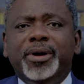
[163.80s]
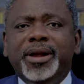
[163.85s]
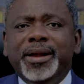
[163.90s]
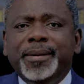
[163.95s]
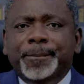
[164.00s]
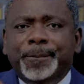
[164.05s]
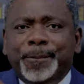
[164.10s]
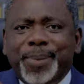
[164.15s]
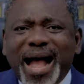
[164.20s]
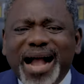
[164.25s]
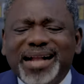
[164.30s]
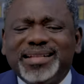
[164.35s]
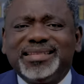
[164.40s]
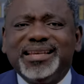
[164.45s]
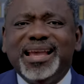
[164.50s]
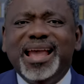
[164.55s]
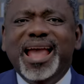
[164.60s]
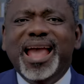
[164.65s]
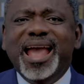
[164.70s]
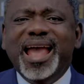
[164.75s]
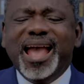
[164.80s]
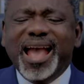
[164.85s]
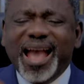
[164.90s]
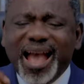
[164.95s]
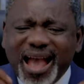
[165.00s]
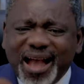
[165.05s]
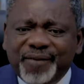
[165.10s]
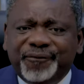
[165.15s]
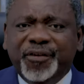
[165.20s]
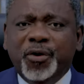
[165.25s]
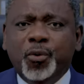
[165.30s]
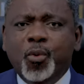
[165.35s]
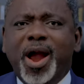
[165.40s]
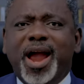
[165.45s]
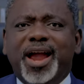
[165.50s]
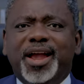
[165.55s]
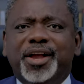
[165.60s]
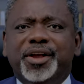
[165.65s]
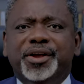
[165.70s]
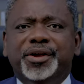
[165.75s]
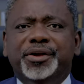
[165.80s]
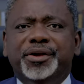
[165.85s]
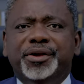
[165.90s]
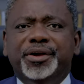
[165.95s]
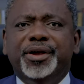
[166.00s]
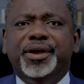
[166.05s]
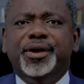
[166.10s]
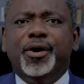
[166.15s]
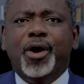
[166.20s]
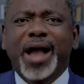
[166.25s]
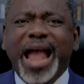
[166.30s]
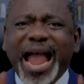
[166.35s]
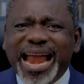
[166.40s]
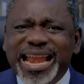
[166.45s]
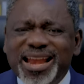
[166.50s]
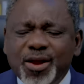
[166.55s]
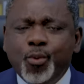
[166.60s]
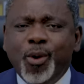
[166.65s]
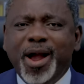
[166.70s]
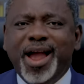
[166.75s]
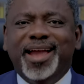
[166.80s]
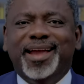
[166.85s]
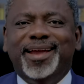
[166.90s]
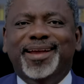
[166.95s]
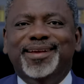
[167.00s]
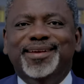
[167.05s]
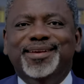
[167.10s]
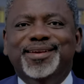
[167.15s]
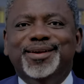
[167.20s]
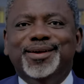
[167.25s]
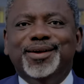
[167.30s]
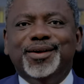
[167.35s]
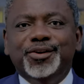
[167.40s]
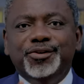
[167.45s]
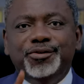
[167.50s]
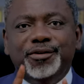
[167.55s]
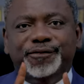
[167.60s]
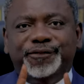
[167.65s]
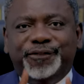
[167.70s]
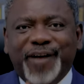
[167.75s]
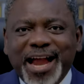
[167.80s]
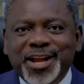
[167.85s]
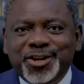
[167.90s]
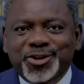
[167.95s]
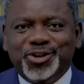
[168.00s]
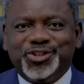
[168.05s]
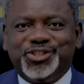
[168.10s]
to impact everywhere, anywhere you find